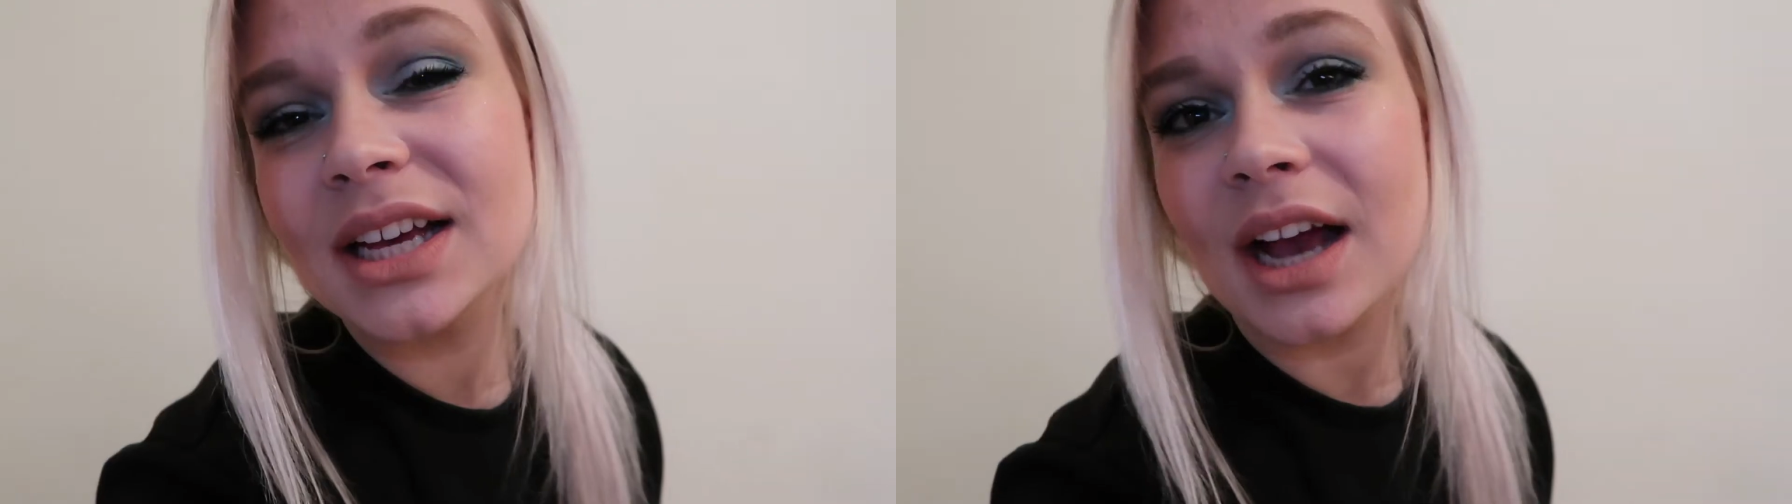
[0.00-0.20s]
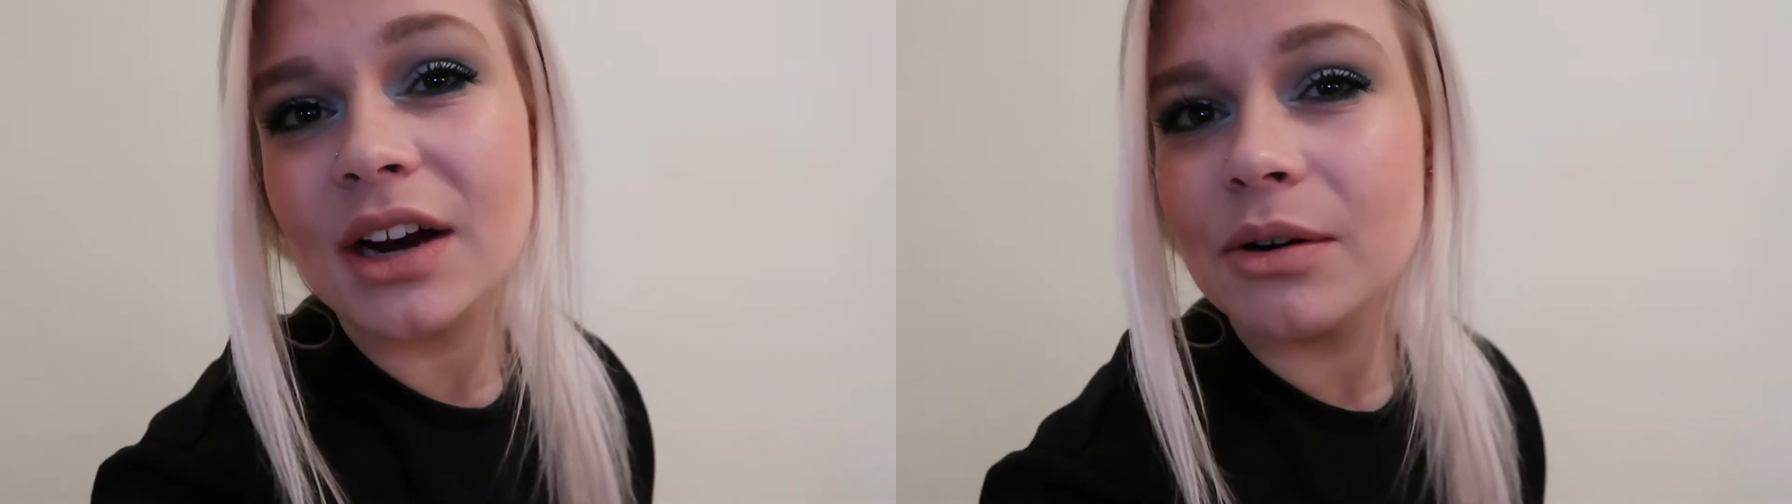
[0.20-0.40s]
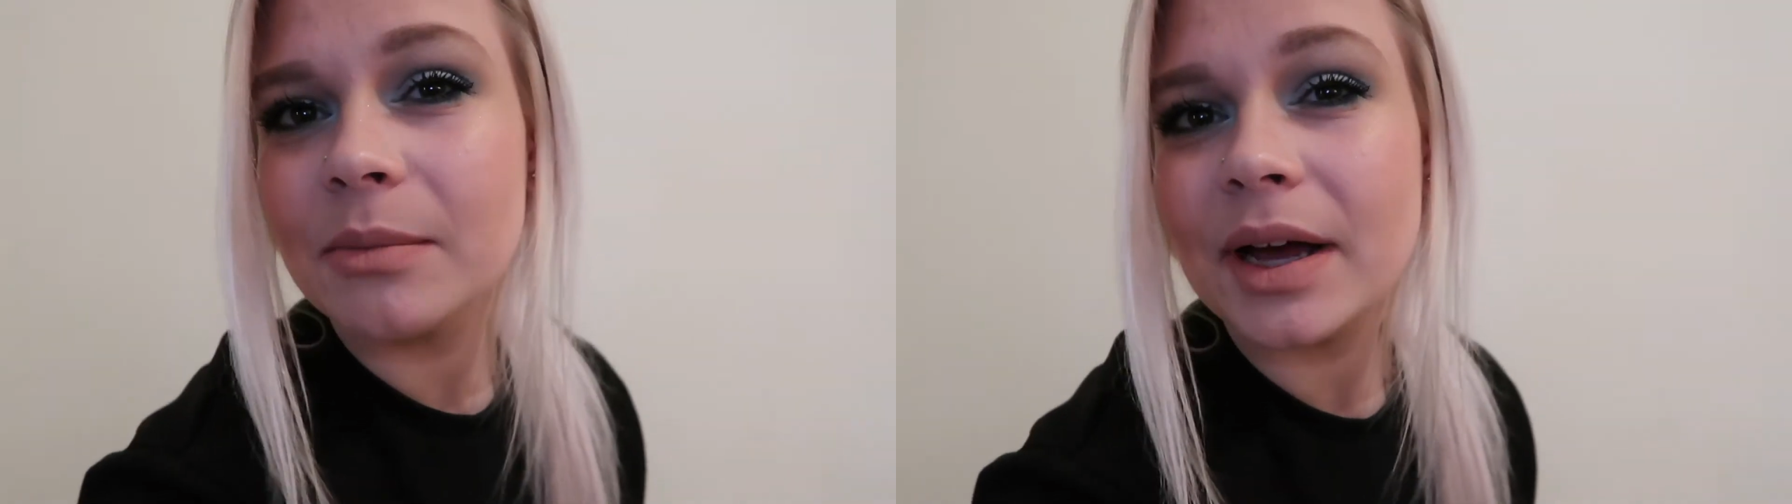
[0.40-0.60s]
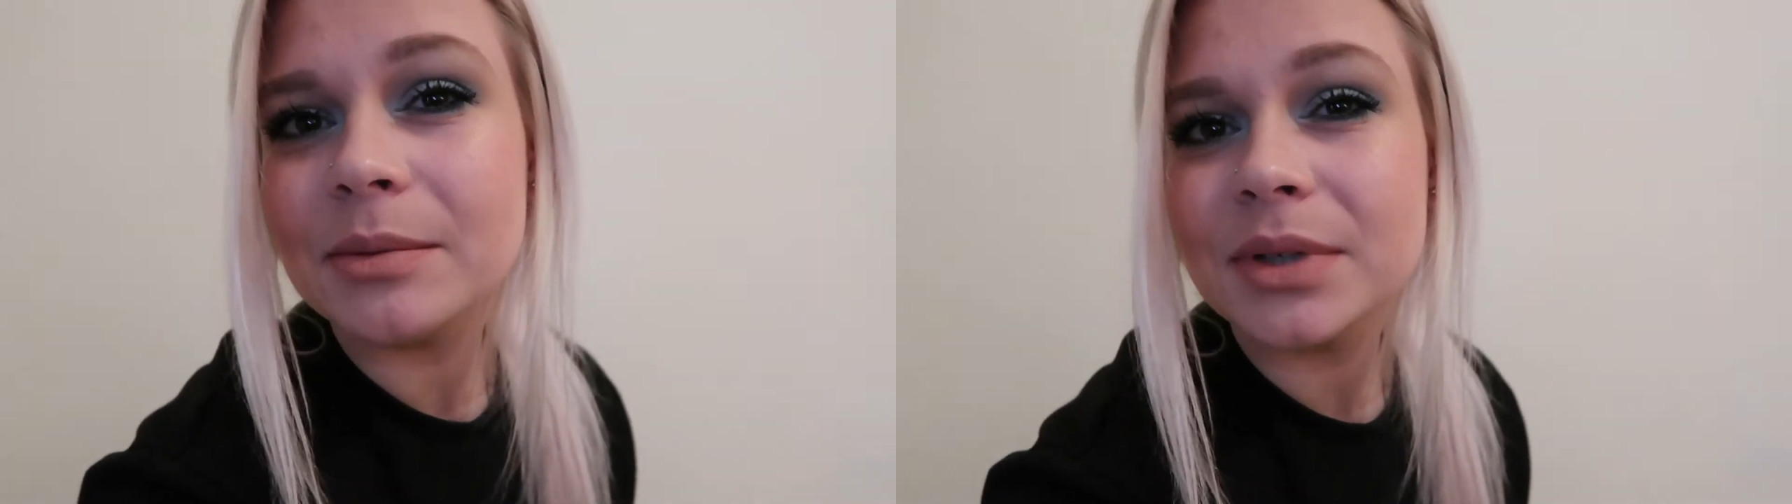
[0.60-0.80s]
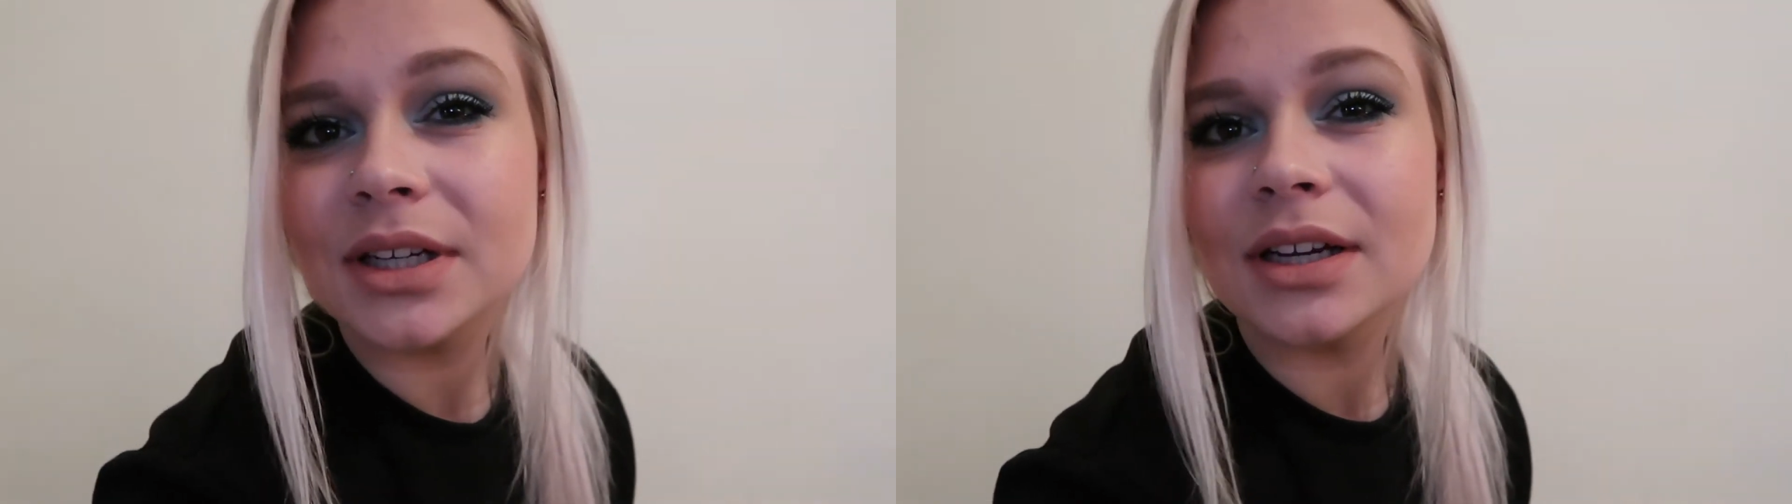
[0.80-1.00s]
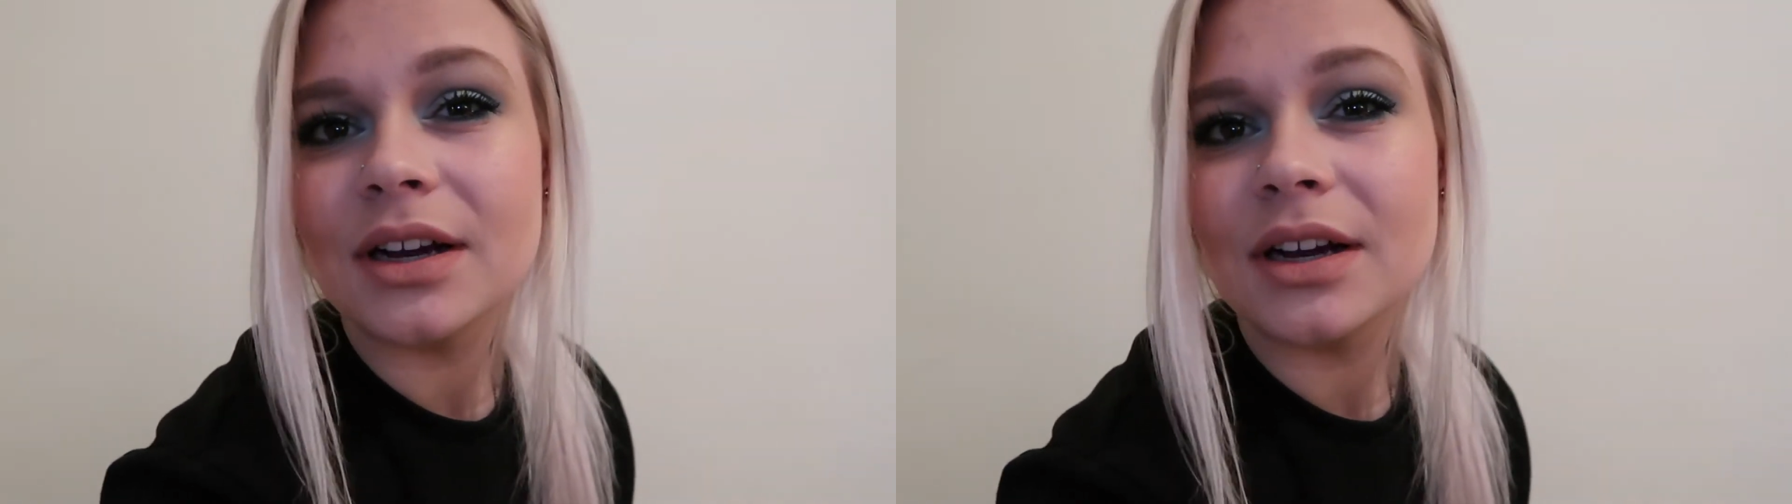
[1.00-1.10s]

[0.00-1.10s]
It kind of reminded me